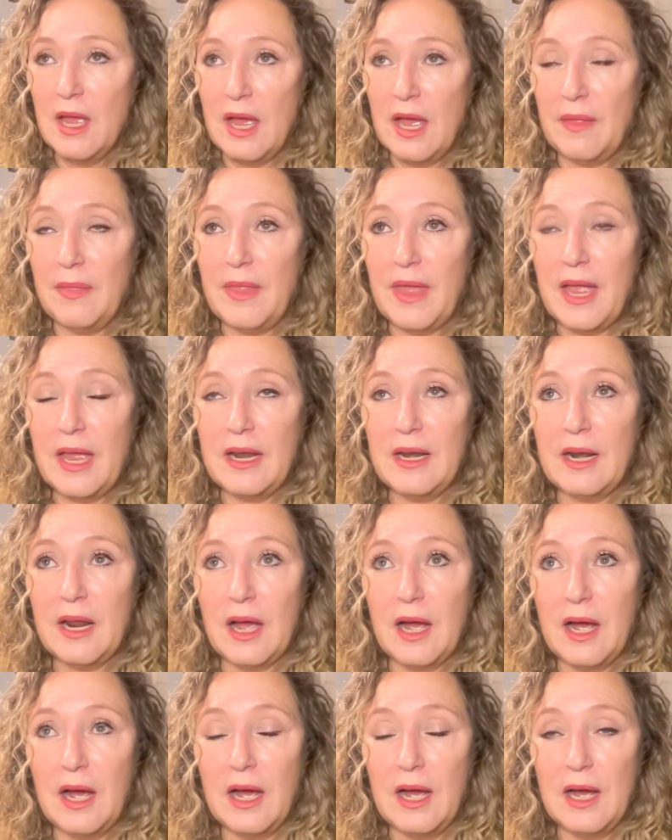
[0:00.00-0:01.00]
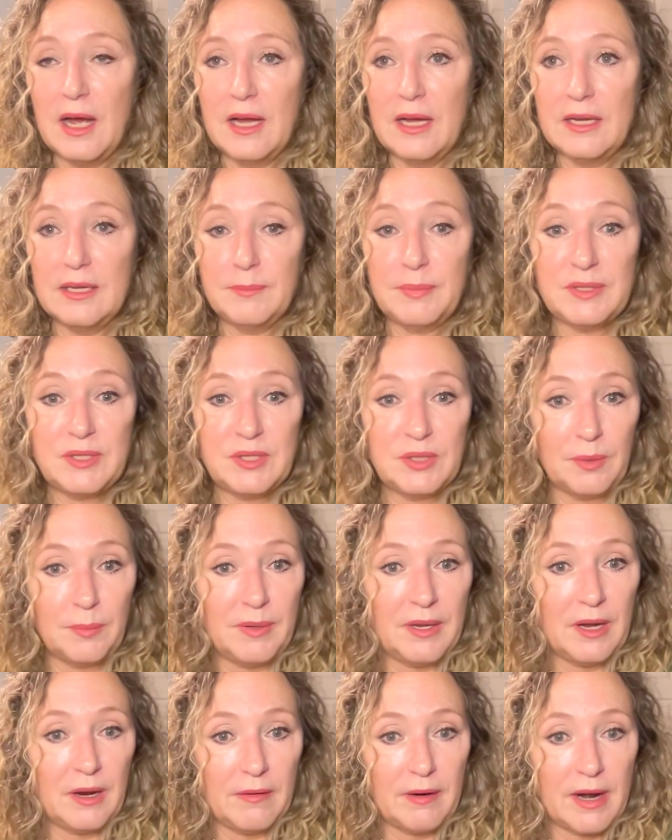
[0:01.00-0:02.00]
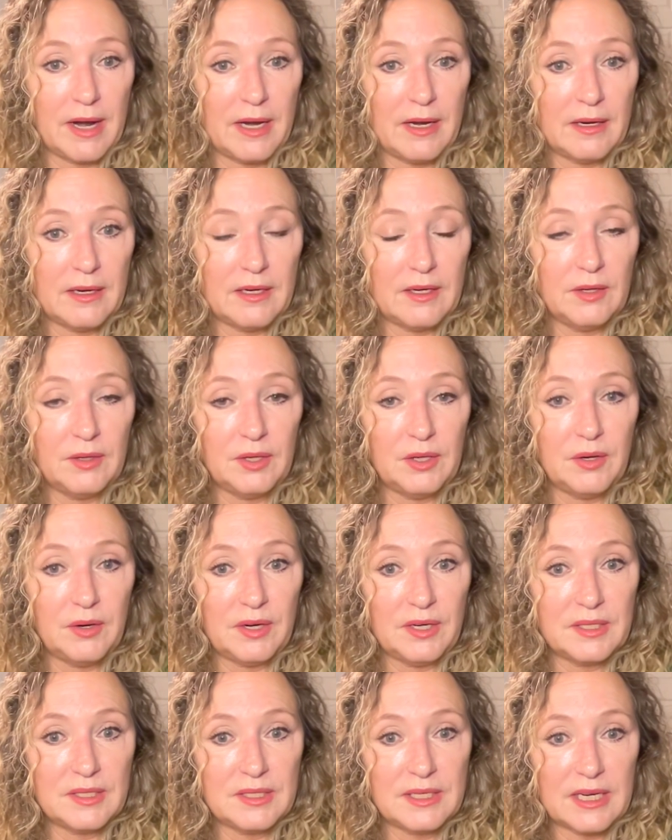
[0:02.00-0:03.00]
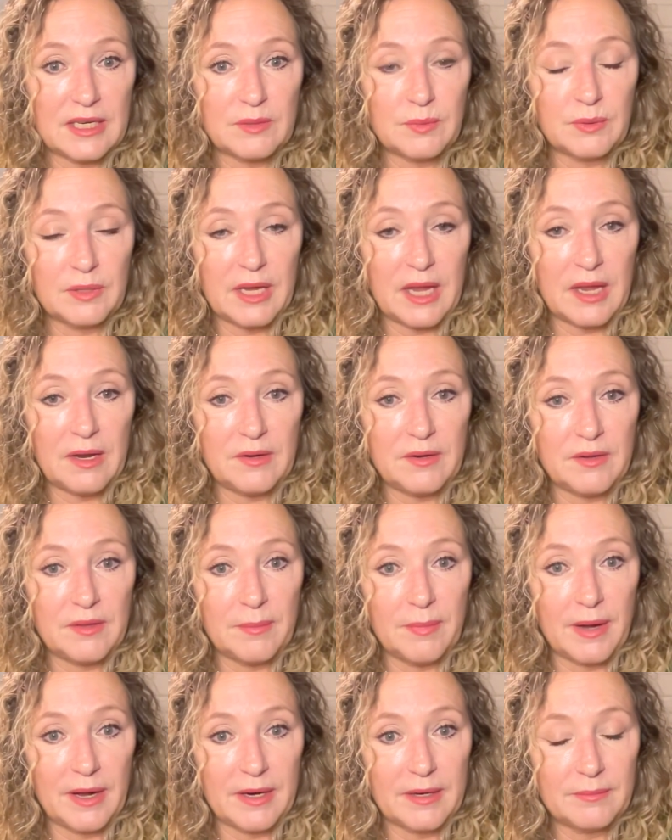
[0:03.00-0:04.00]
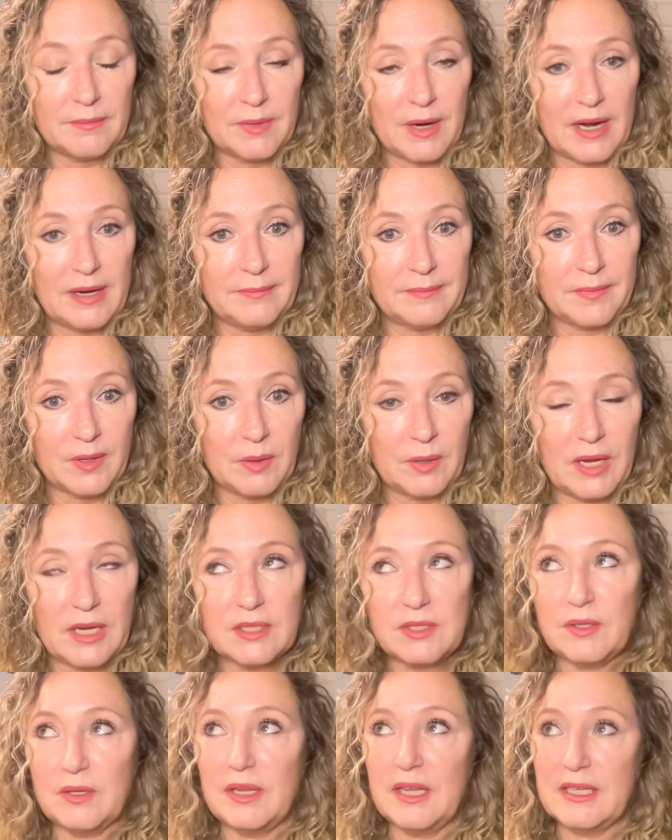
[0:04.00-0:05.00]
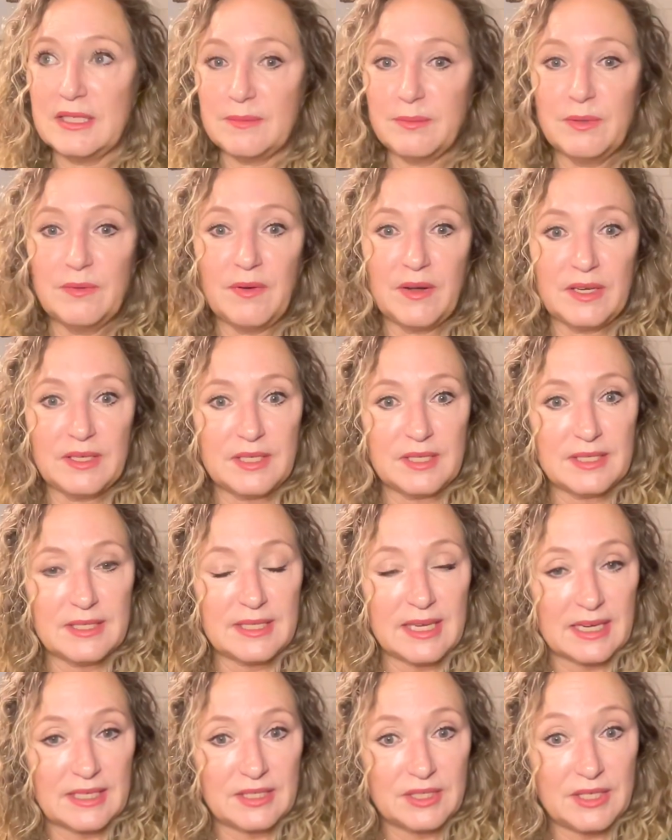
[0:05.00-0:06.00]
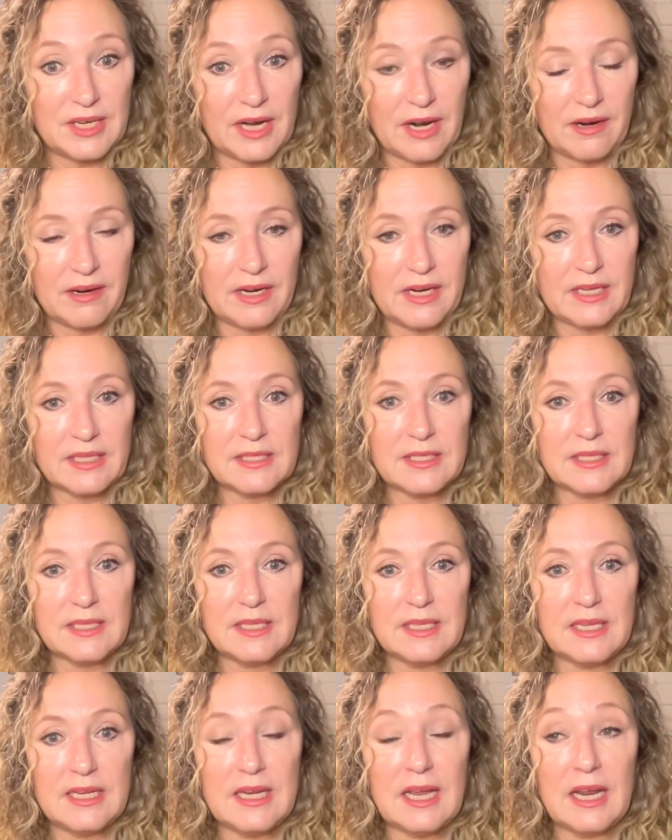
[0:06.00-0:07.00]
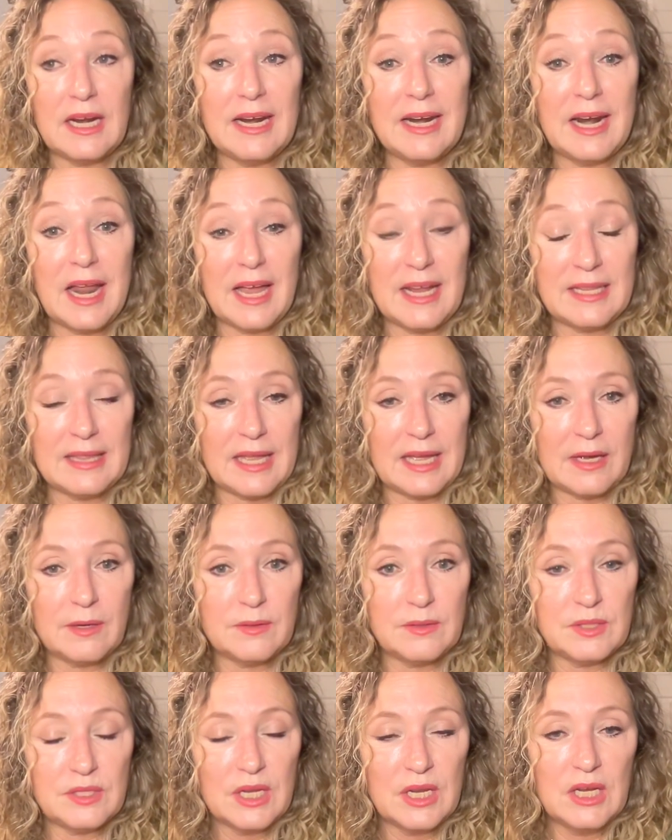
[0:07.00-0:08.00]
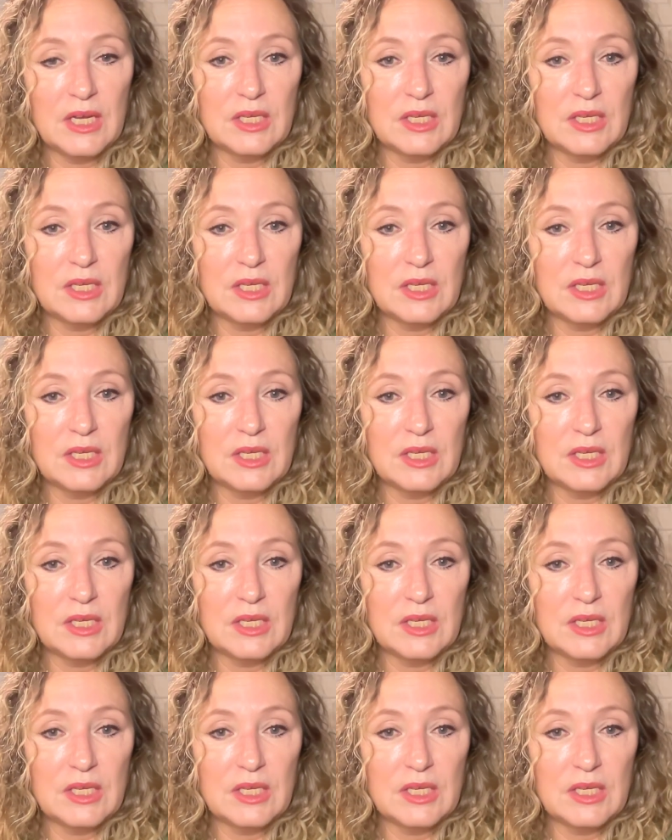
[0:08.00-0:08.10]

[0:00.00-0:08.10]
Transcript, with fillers: And then, uh, but you'll be all right. You, your instincts will get you to the bottom, right? Okay, so let's move on to Sagittarius, the ninth house.